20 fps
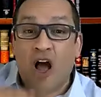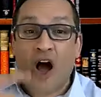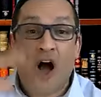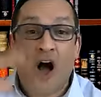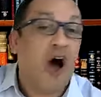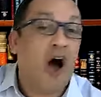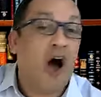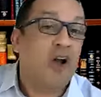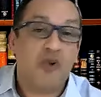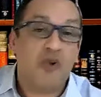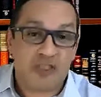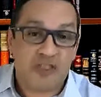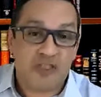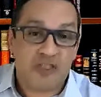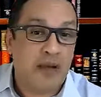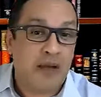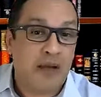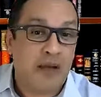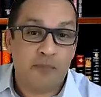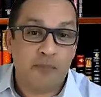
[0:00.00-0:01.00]
100
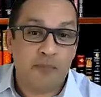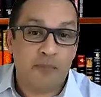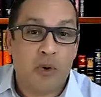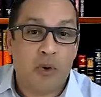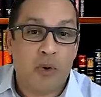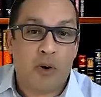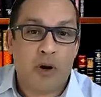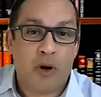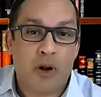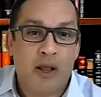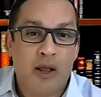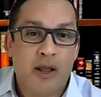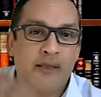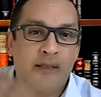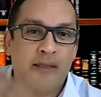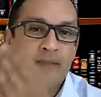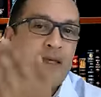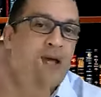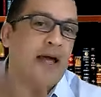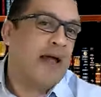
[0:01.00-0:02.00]
times more
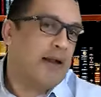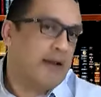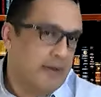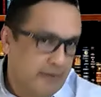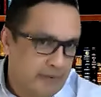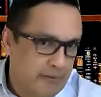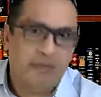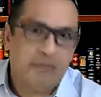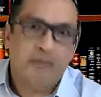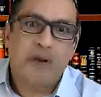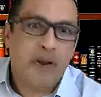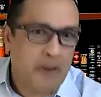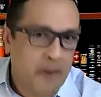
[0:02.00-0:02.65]
than